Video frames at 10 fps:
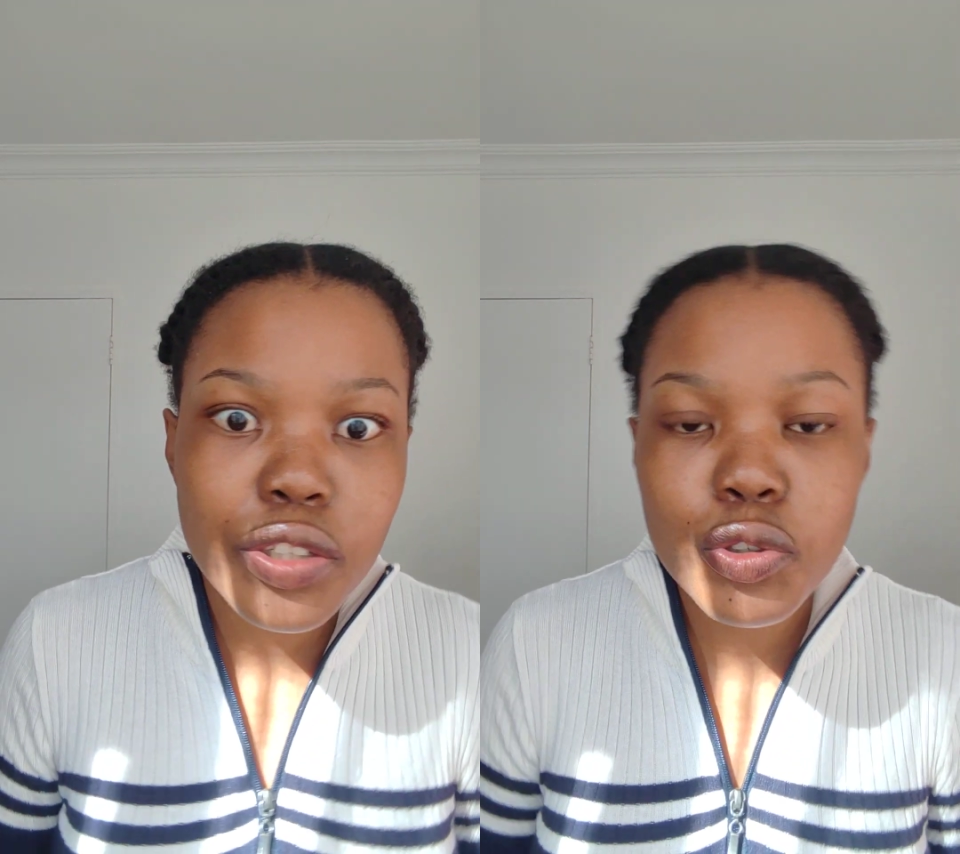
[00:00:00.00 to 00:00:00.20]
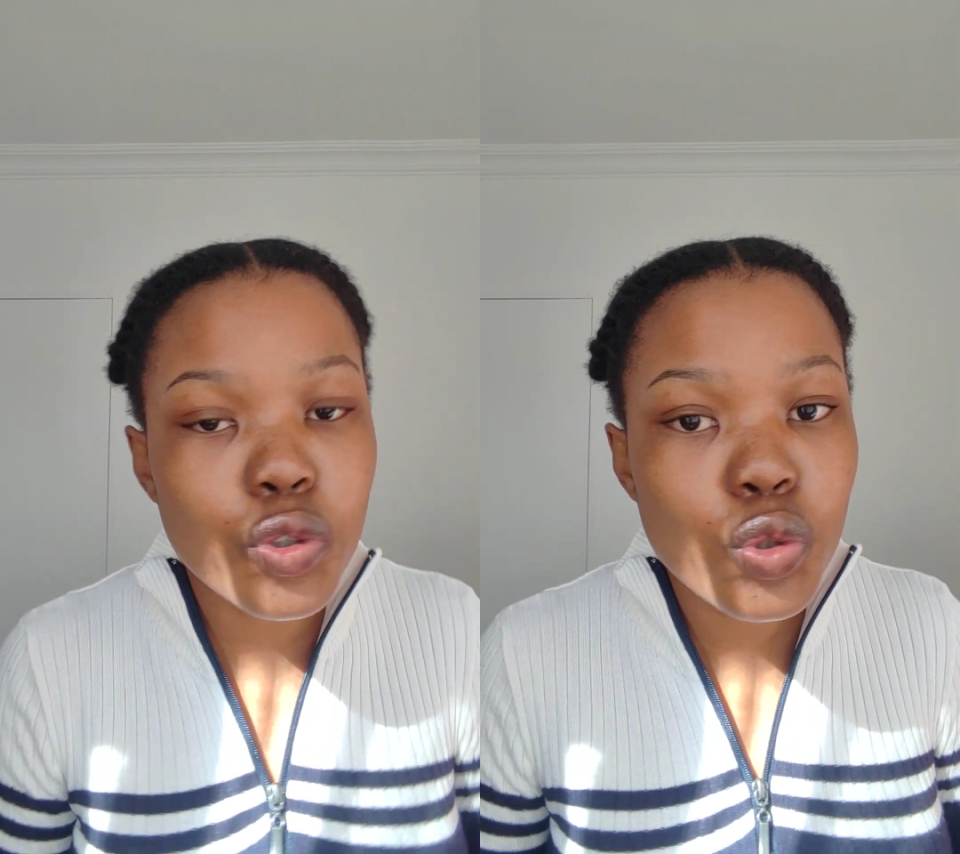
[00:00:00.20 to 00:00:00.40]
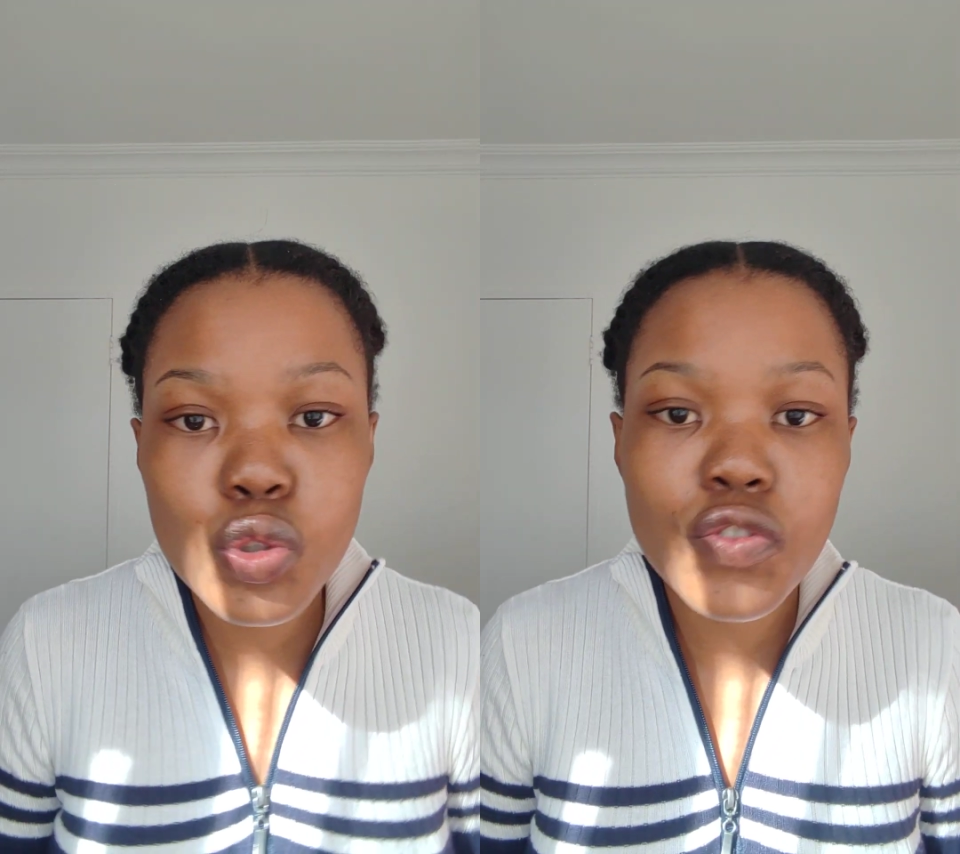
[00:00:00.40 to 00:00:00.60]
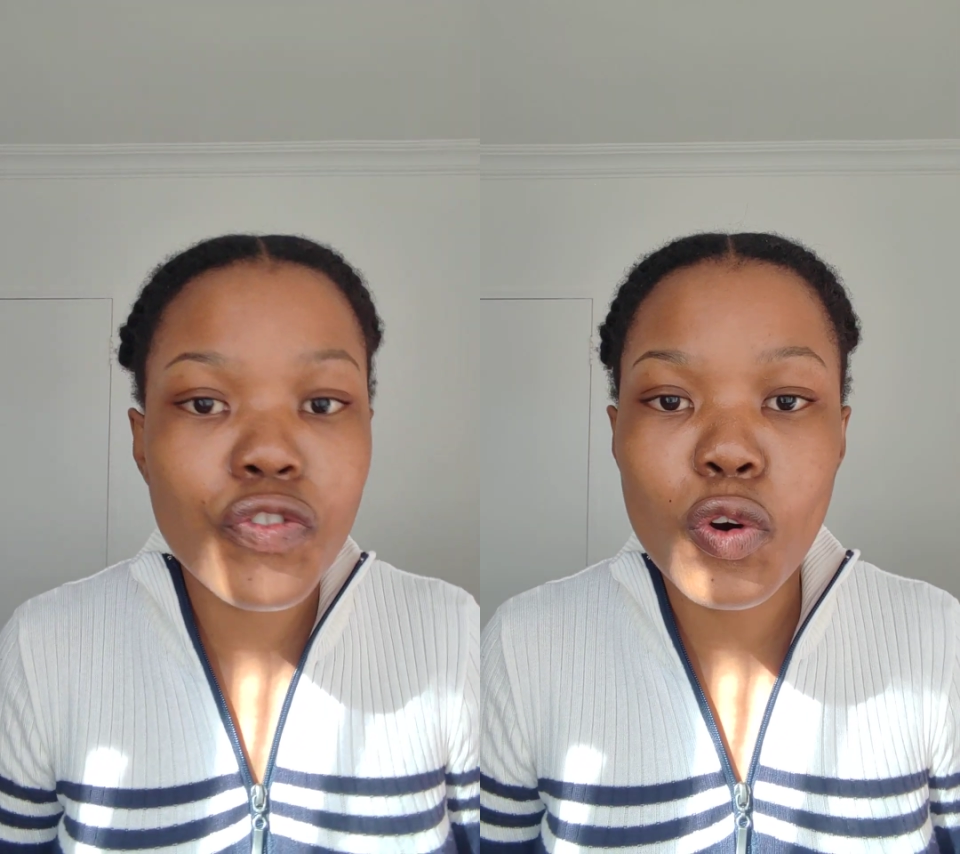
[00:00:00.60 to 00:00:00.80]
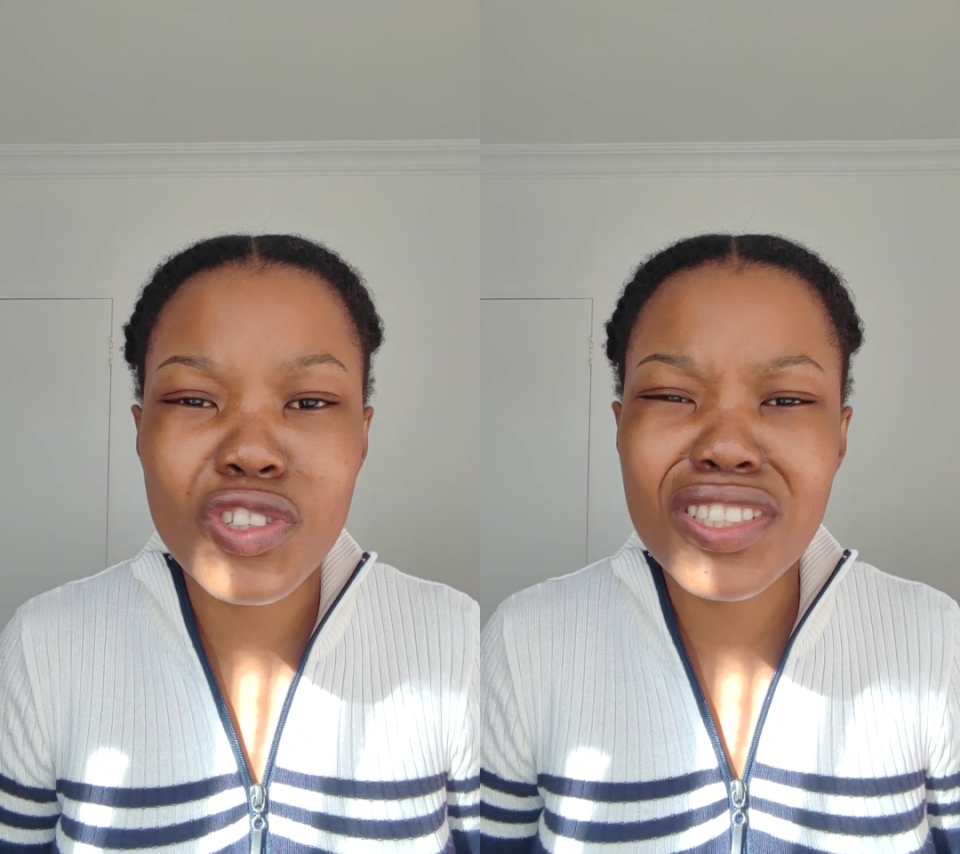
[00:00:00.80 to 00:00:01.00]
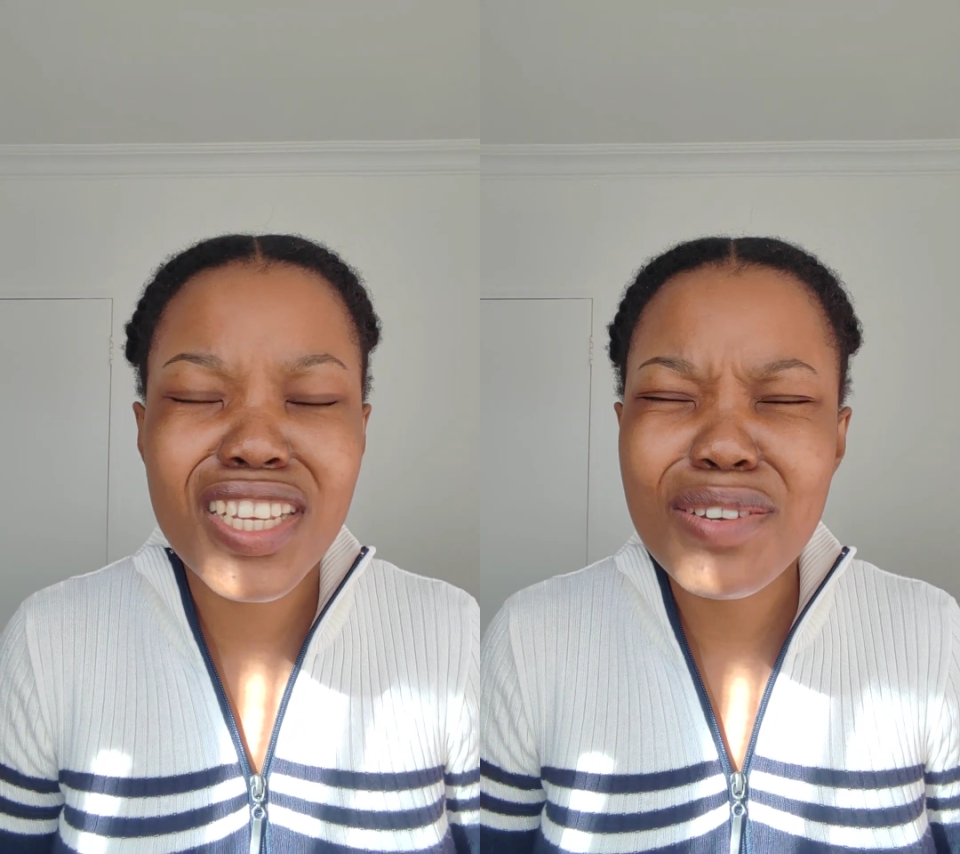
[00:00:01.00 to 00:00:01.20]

and use force,